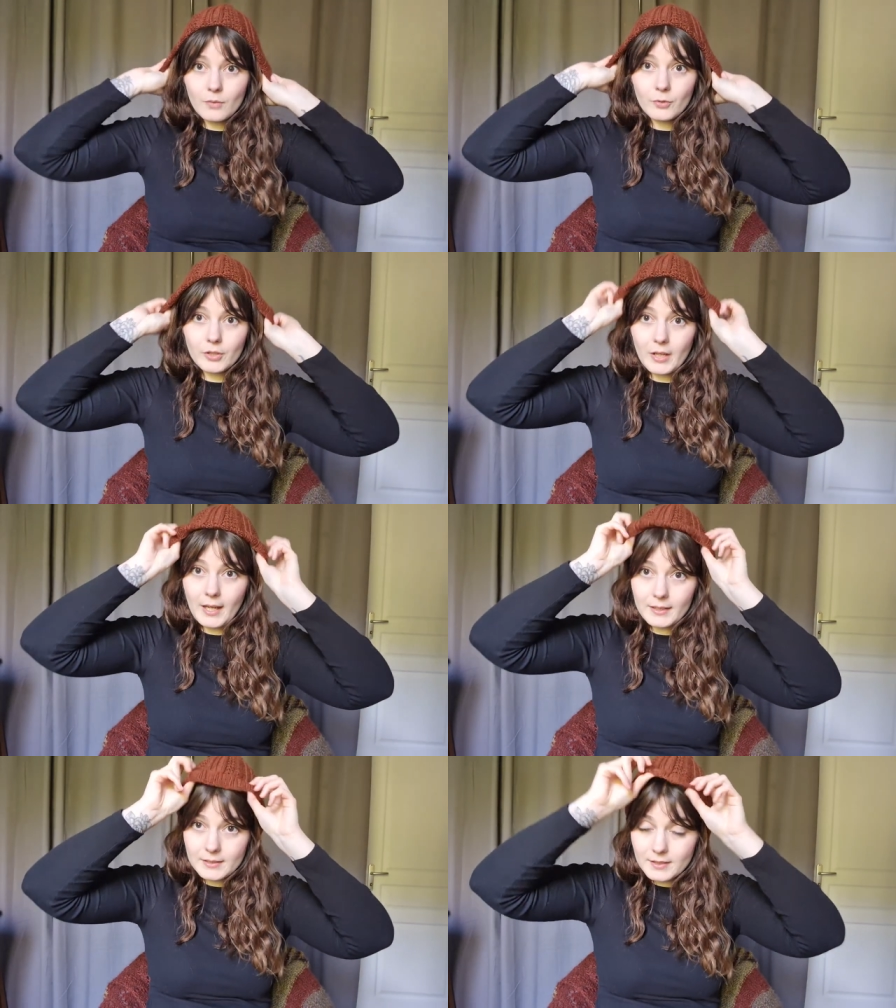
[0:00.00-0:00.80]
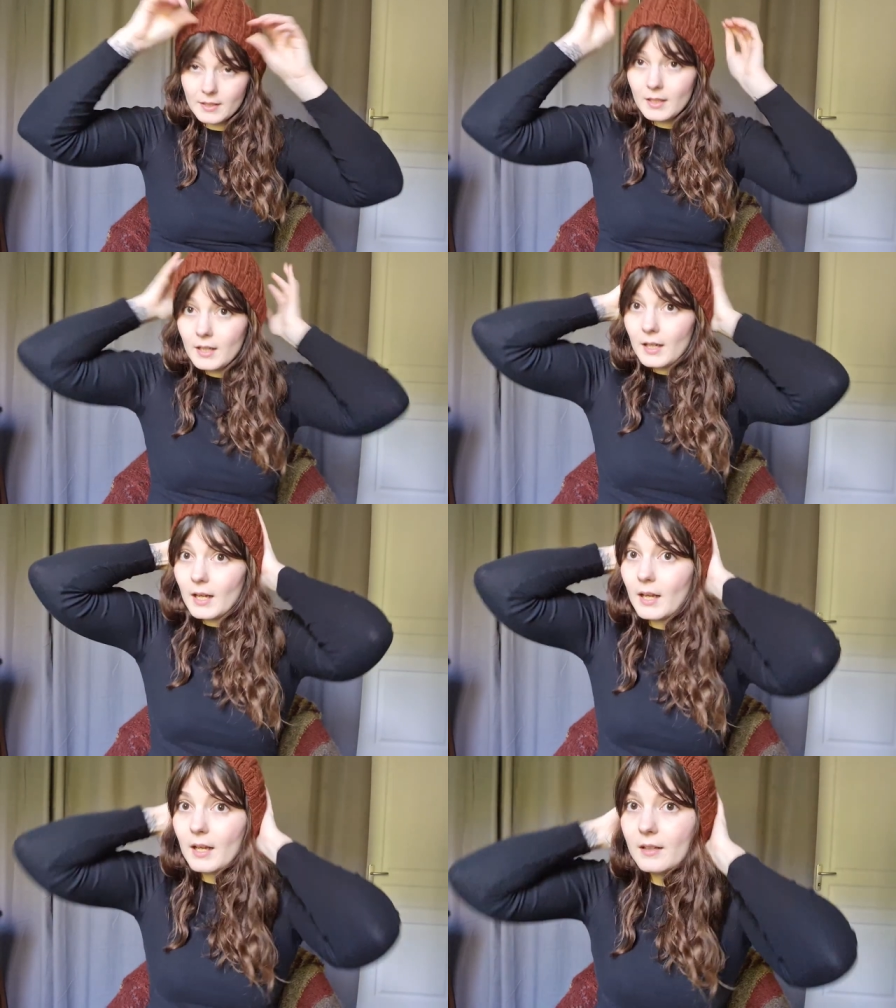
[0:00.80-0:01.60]
for the hat,
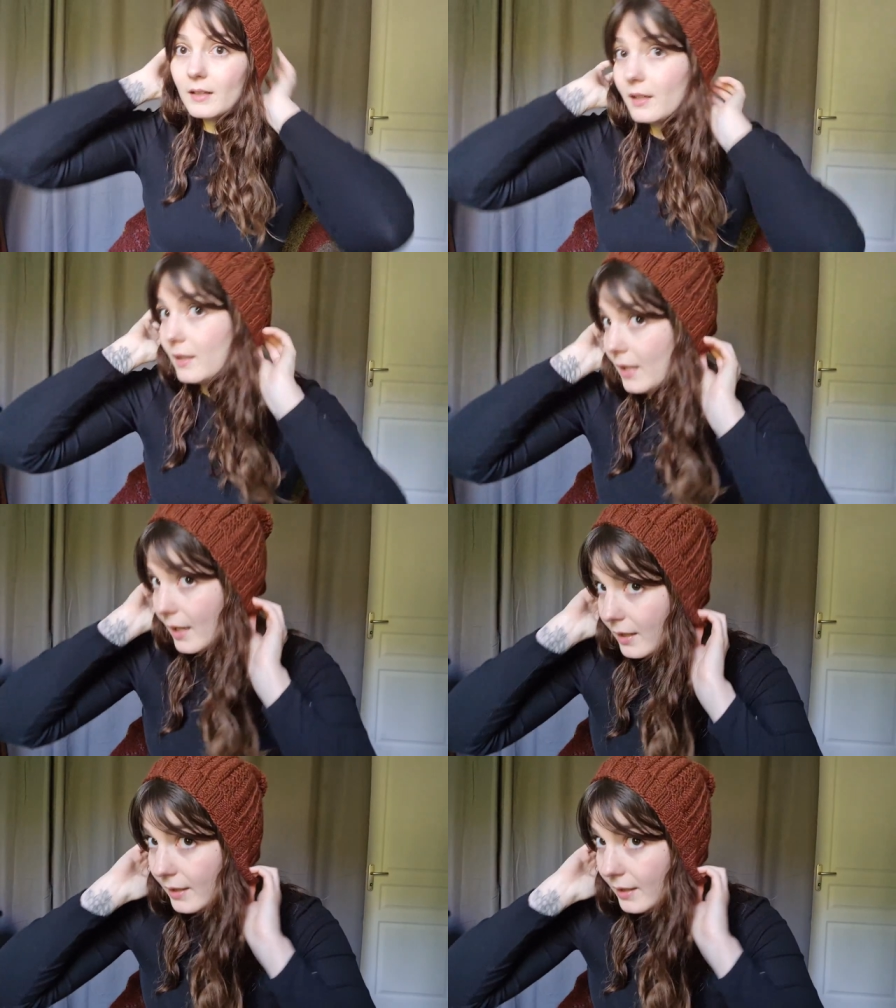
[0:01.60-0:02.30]
and yeah,